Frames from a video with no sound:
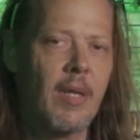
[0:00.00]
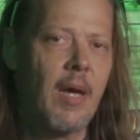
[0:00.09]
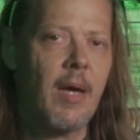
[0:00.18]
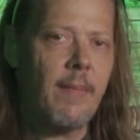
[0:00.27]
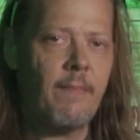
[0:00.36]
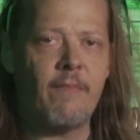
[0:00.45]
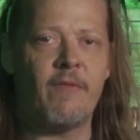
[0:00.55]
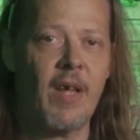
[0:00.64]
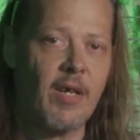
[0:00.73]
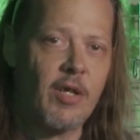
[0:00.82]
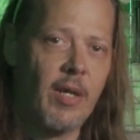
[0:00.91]
that
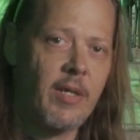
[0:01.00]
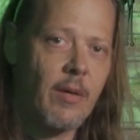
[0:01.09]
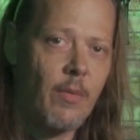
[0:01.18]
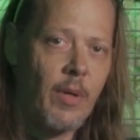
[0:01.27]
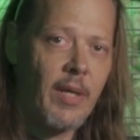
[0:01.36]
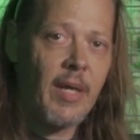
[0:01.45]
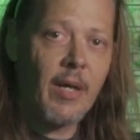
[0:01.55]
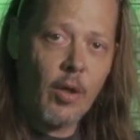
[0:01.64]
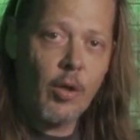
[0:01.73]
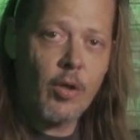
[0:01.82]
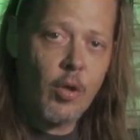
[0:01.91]
flashlights are really a
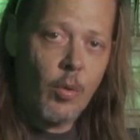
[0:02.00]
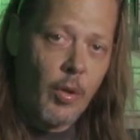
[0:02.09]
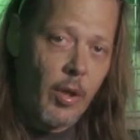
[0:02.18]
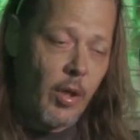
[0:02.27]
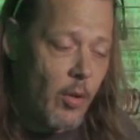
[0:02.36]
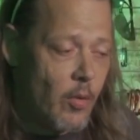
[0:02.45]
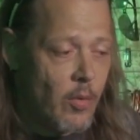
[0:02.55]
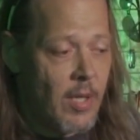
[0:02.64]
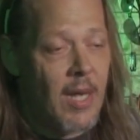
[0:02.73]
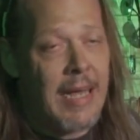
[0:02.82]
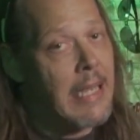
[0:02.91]
good tool to use.
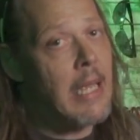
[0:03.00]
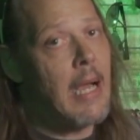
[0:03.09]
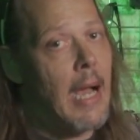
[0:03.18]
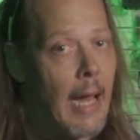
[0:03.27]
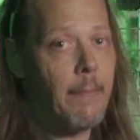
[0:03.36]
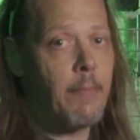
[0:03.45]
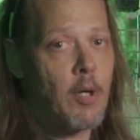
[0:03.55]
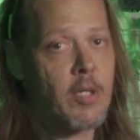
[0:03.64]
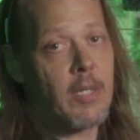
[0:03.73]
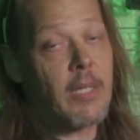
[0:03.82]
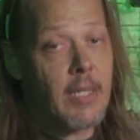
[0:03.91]
I
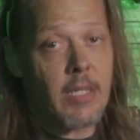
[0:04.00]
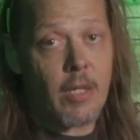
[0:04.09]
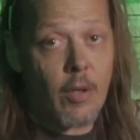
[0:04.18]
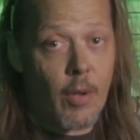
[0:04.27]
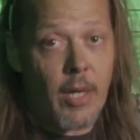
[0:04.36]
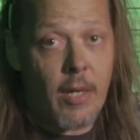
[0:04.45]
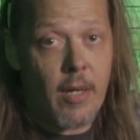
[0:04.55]
personally disagree.